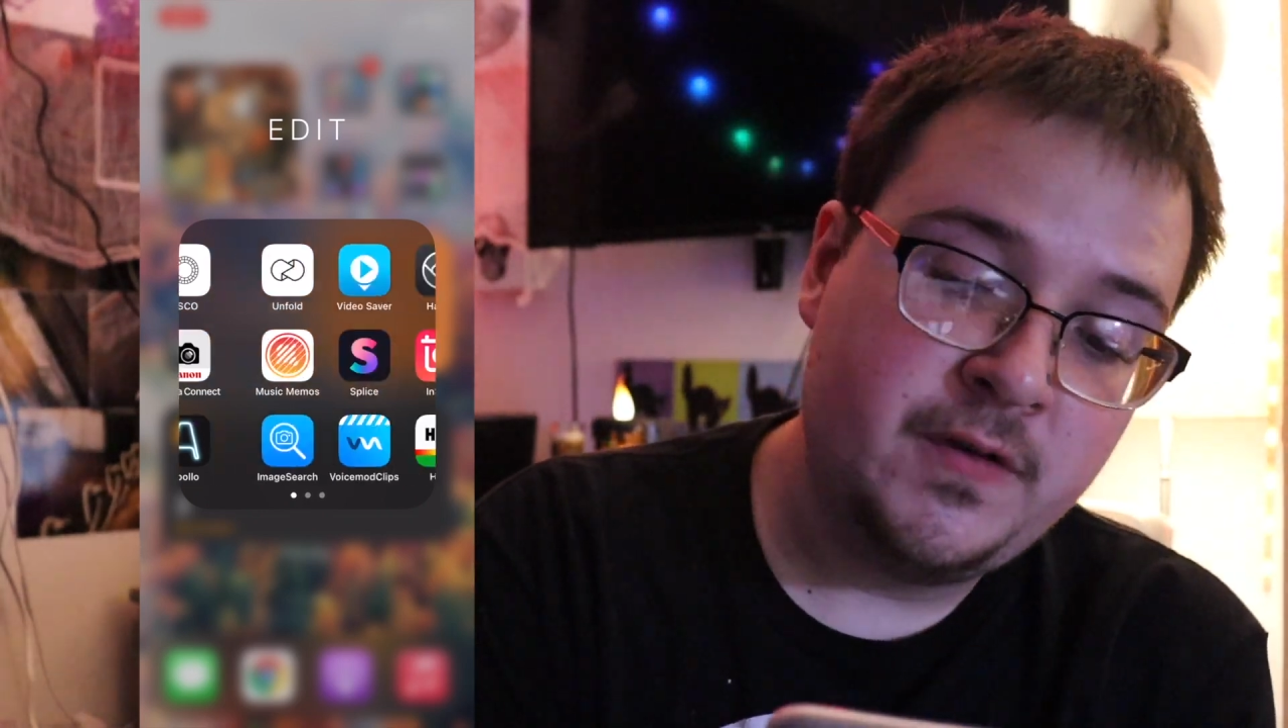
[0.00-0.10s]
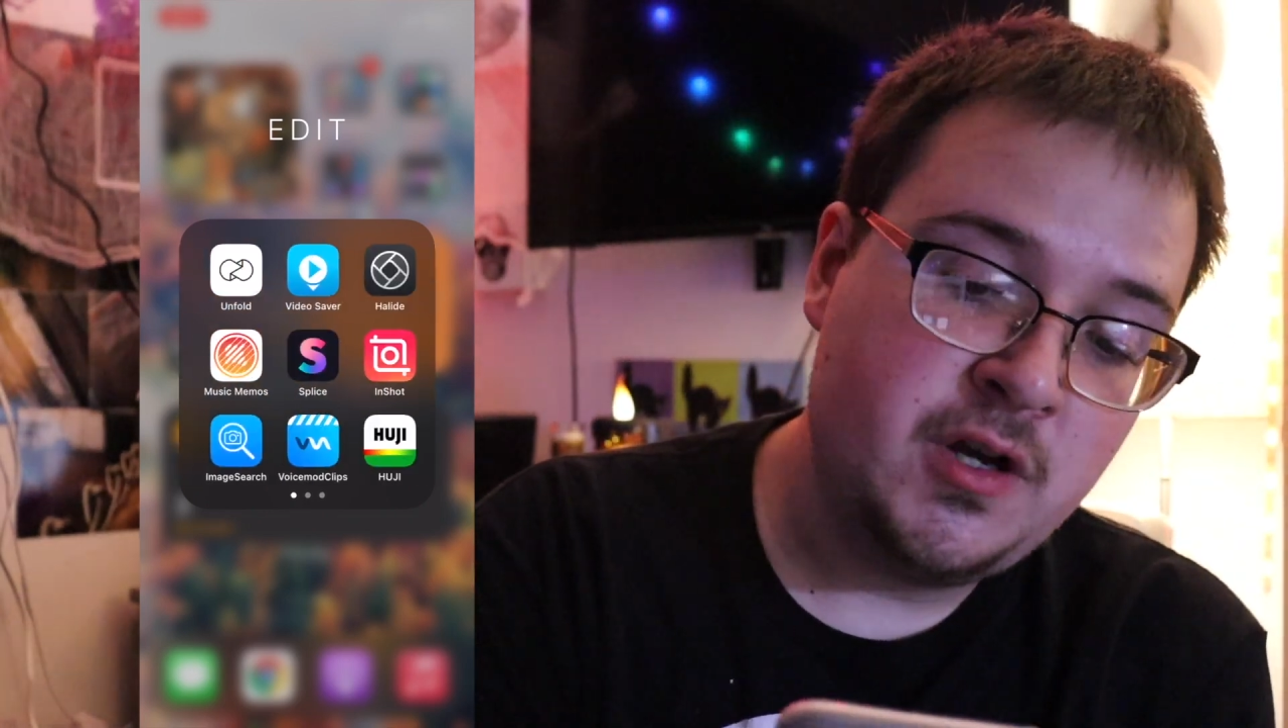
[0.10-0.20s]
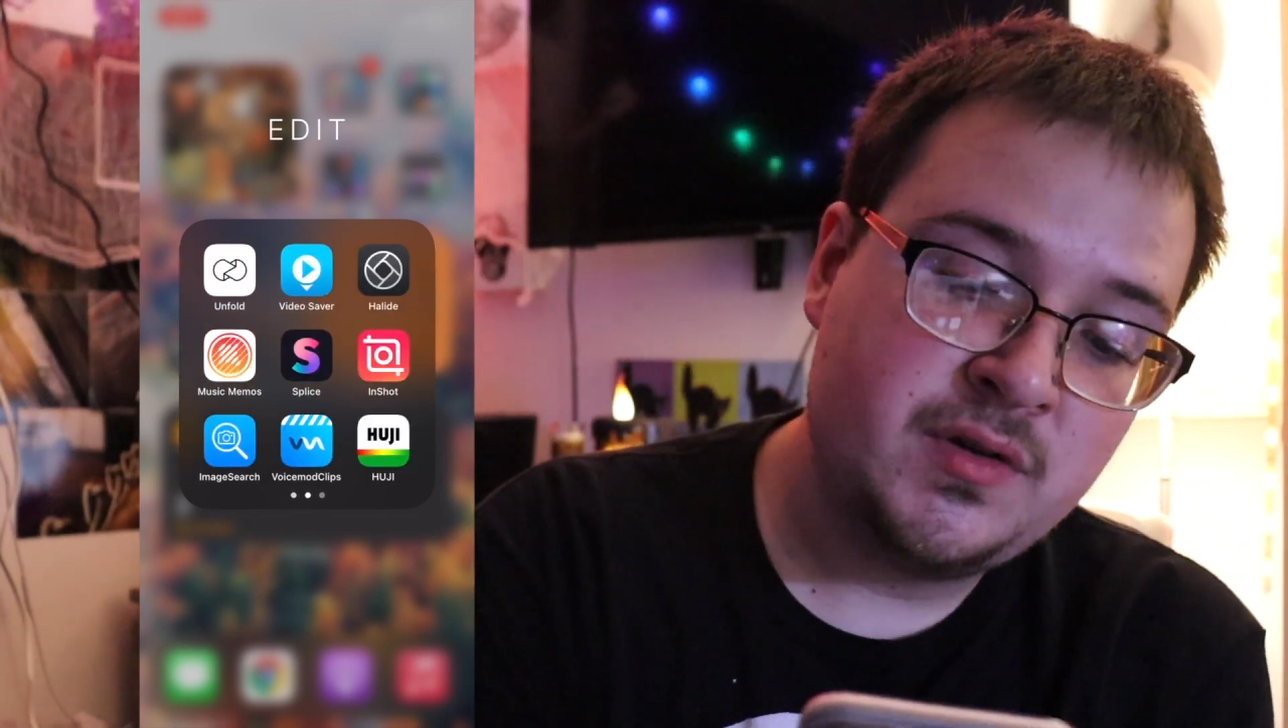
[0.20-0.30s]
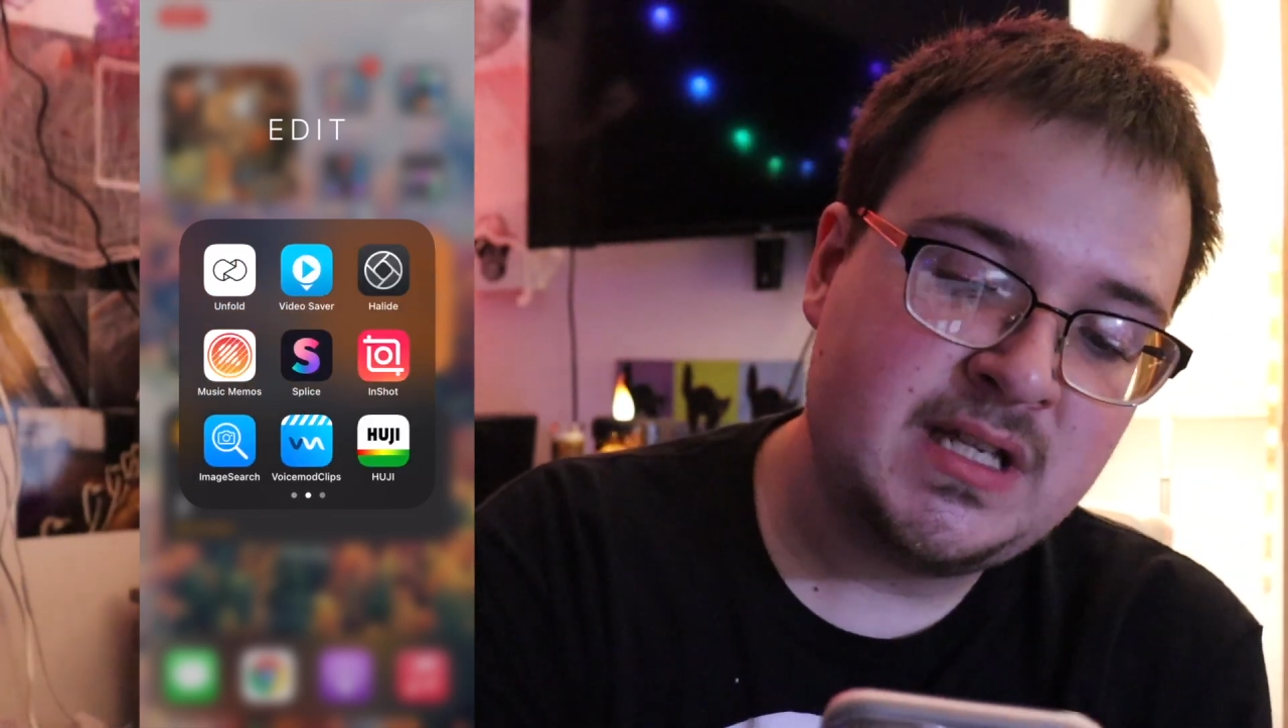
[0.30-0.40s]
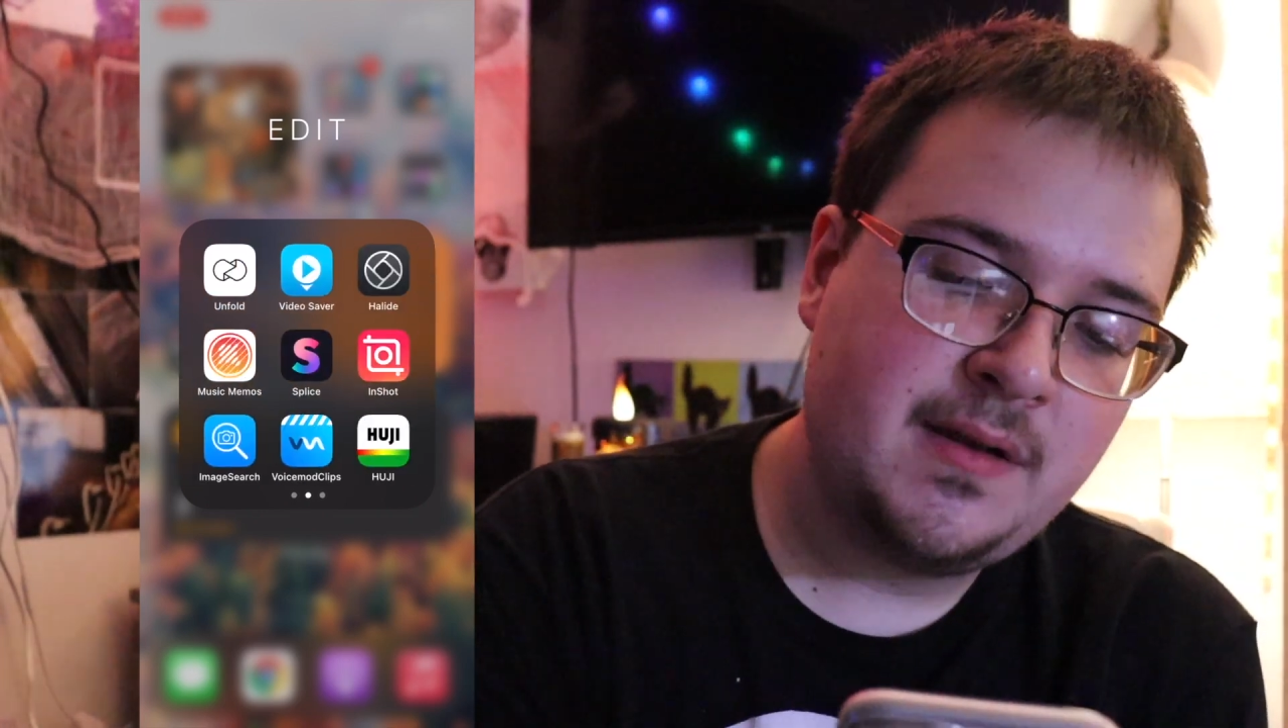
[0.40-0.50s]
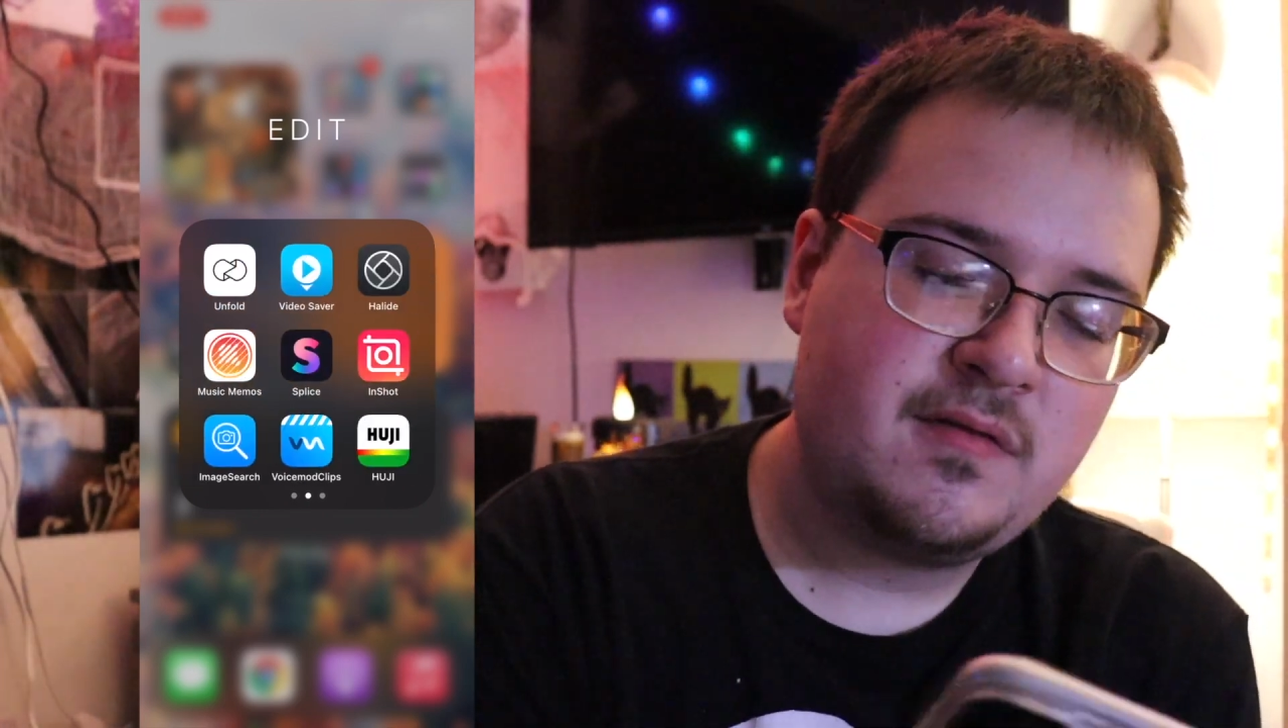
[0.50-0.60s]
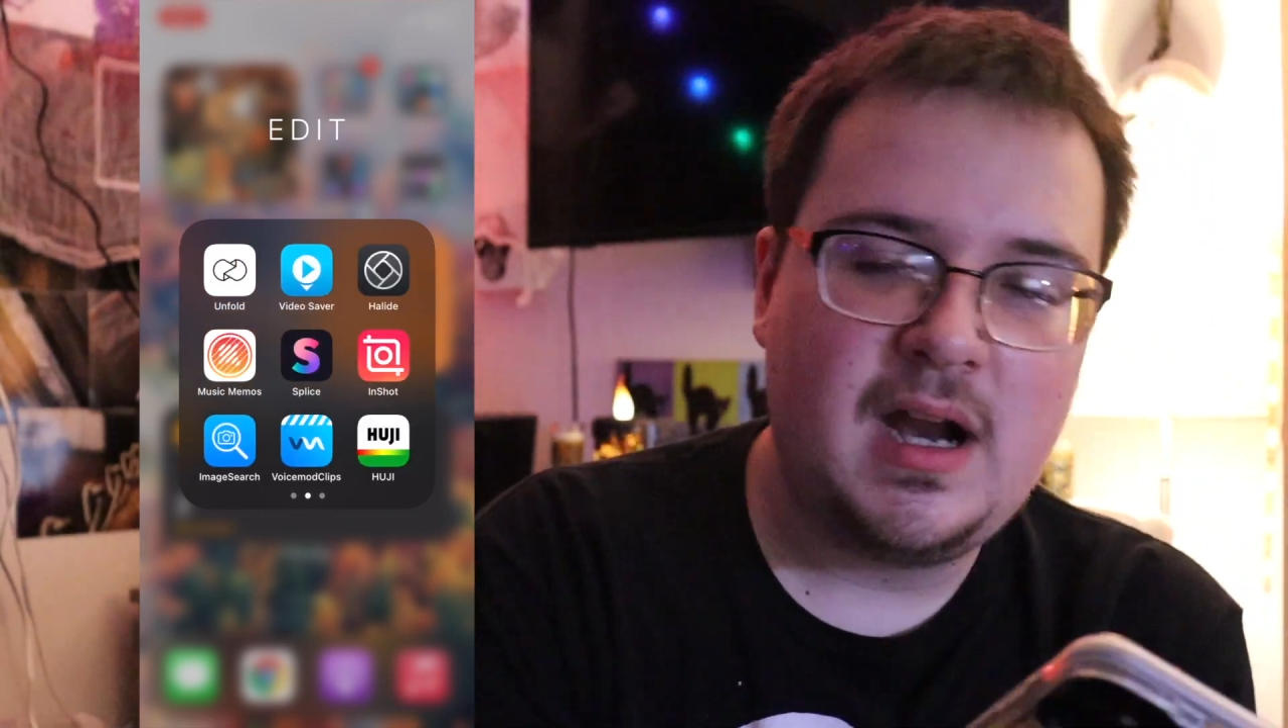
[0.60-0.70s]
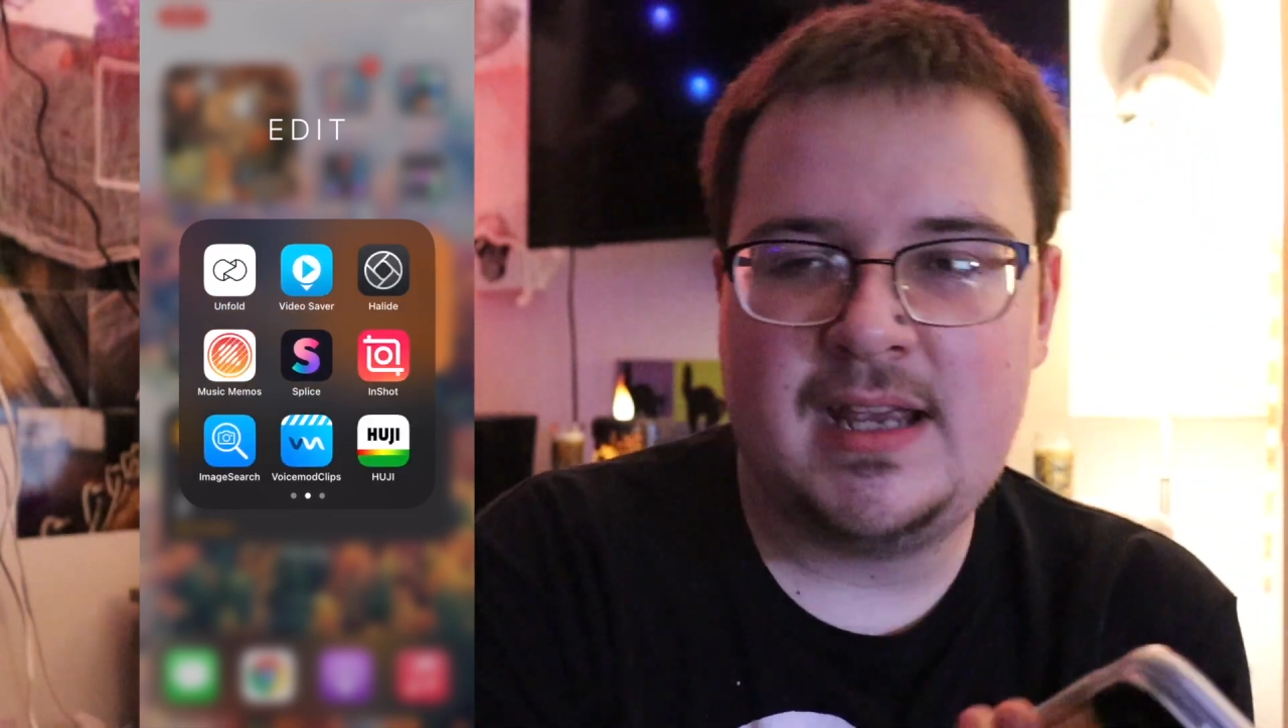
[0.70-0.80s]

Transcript: Video Saver.